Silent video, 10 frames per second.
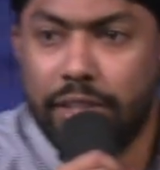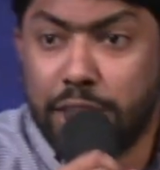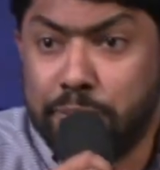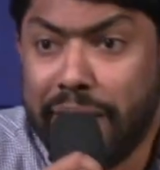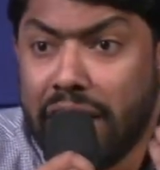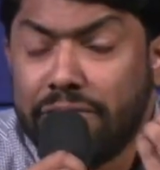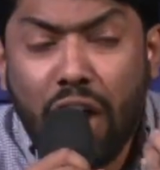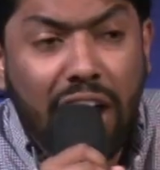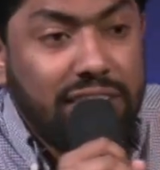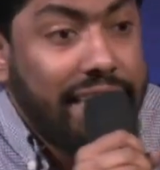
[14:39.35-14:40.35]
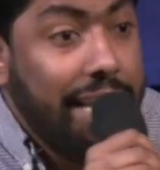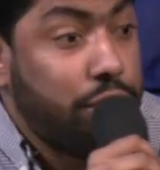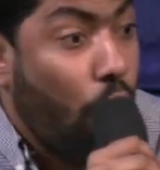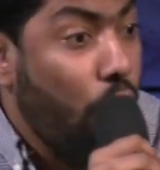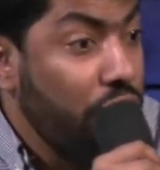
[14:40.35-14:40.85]
The Spirit of God
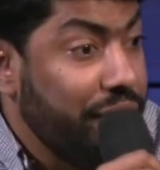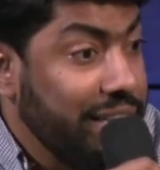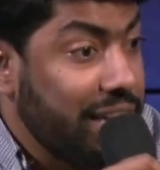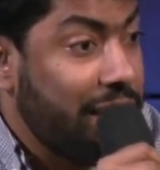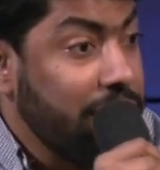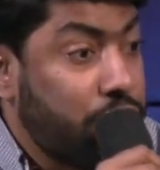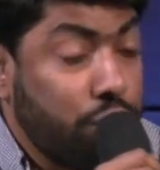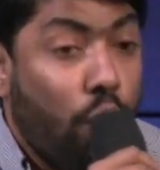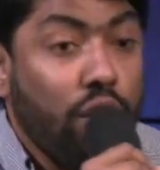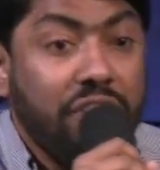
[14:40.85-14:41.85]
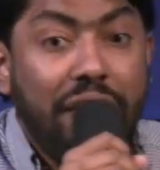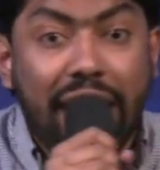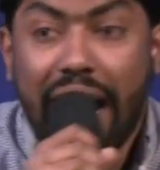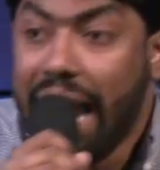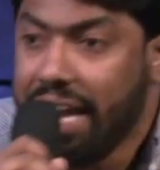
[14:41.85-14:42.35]
takes over the control of
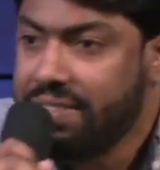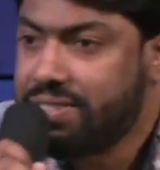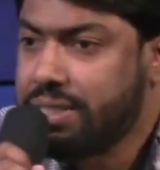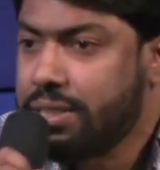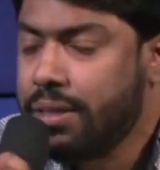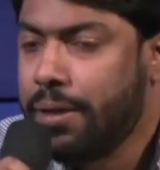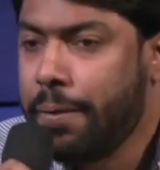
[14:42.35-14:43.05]
our lives.